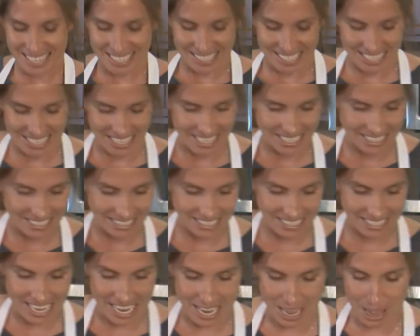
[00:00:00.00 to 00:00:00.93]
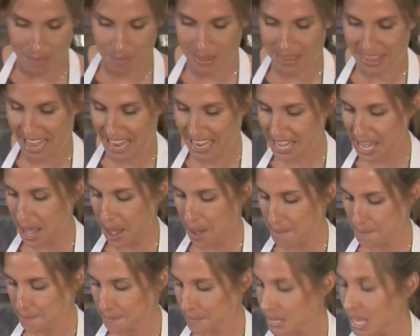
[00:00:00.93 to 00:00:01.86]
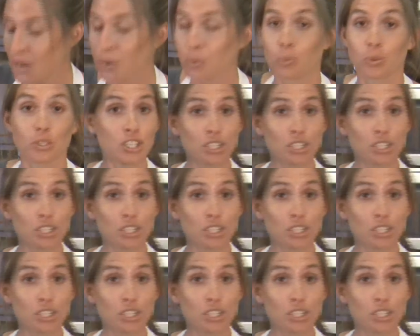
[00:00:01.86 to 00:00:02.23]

to take up in that cup. We're